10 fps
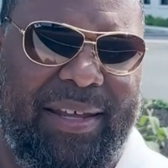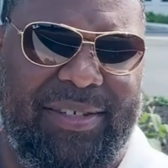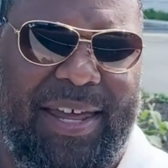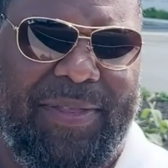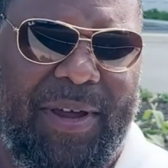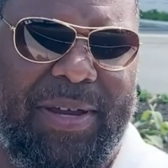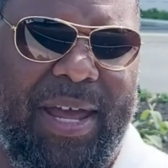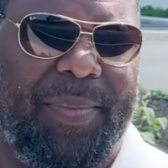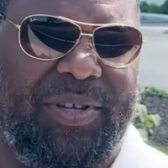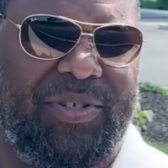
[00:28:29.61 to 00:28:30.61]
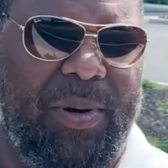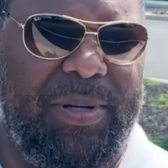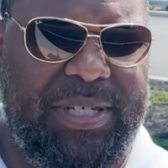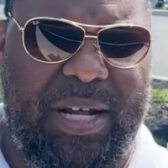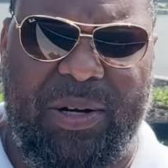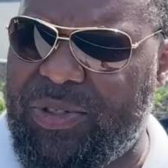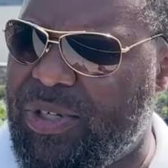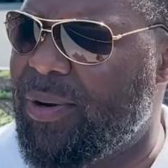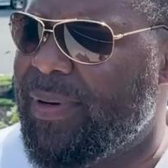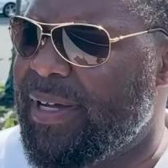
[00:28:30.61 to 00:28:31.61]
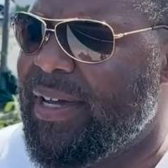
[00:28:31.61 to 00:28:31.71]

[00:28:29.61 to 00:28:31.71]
It's not there yet, but it's starting to settle. So